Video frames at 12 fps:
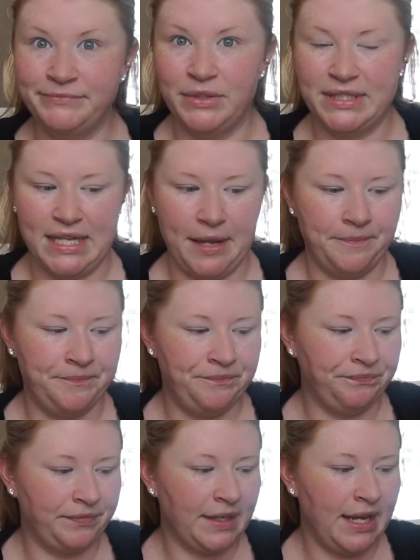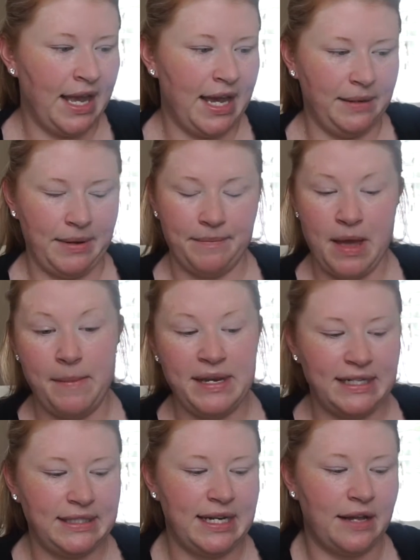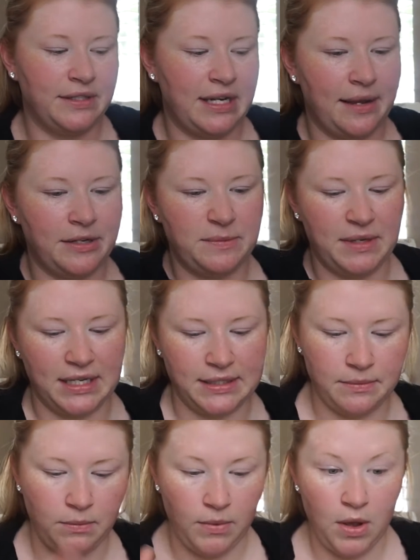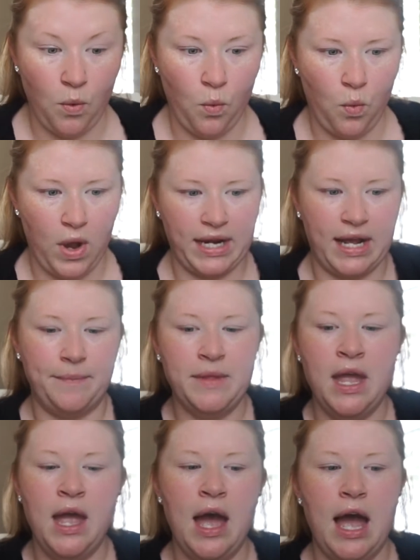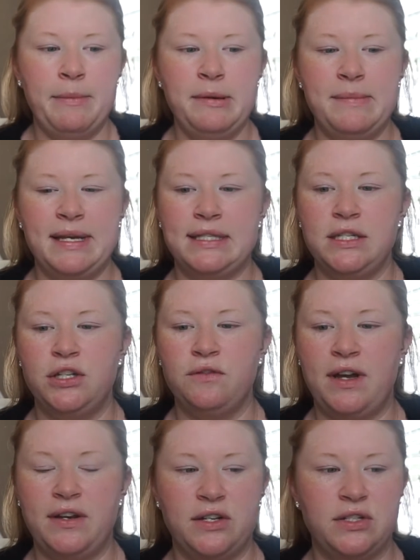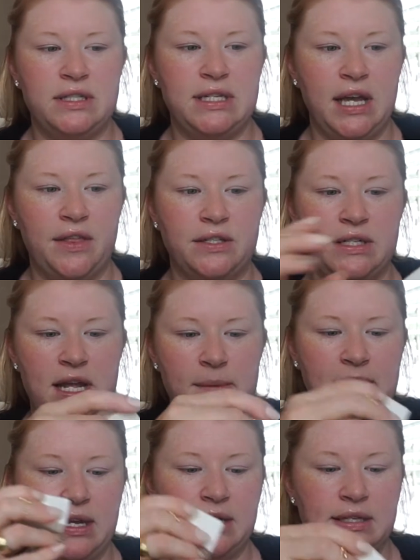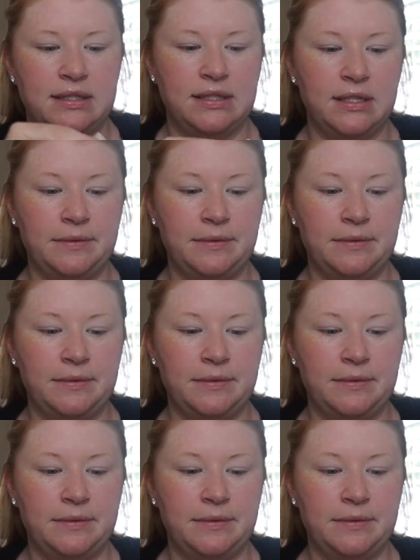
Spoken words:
We'll see. Anyway, I'm gonna test it out today just because why not? I'm gonna be mixing 2 foundations together today because